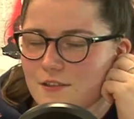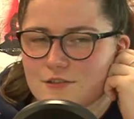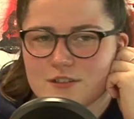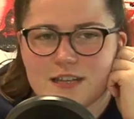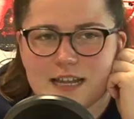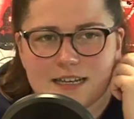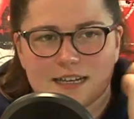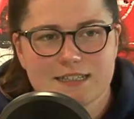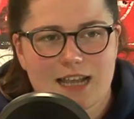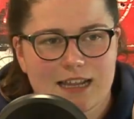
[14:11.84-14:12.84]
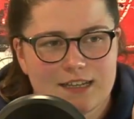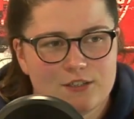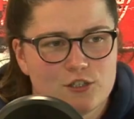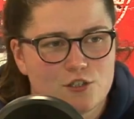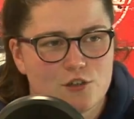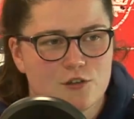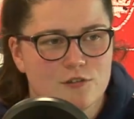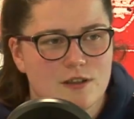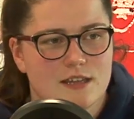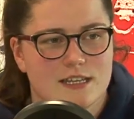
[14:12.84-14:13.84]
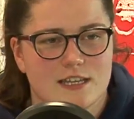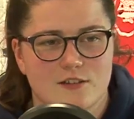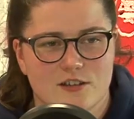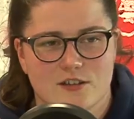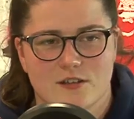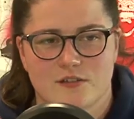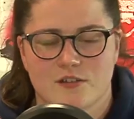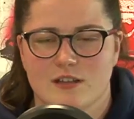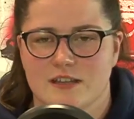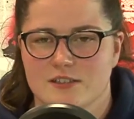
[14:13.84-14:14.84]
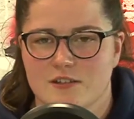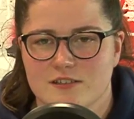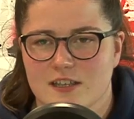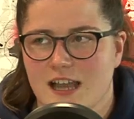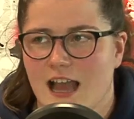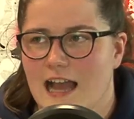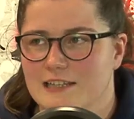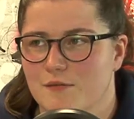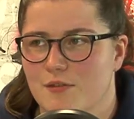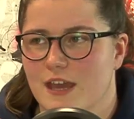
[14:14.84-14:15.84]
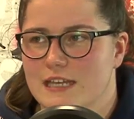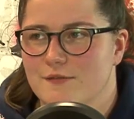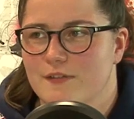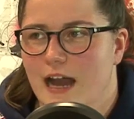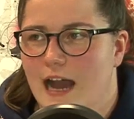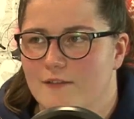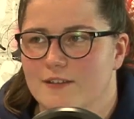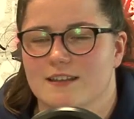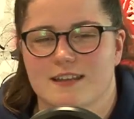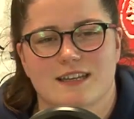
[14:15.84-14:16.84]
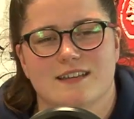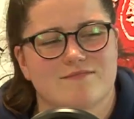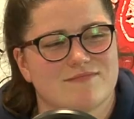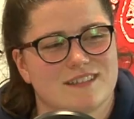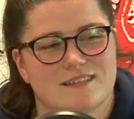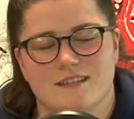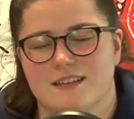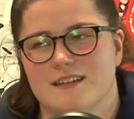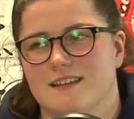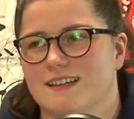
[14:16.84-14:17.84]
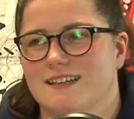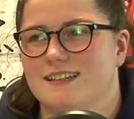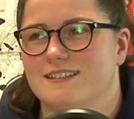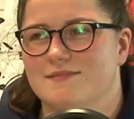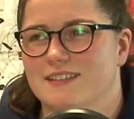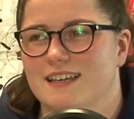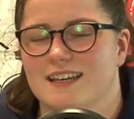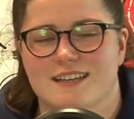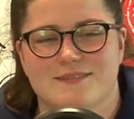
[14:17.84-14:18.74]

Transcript: Thunder and lightning, exactly. And it's June, and then you're looking over in Orlando, and it's like highs of 35, and you're like, yeah.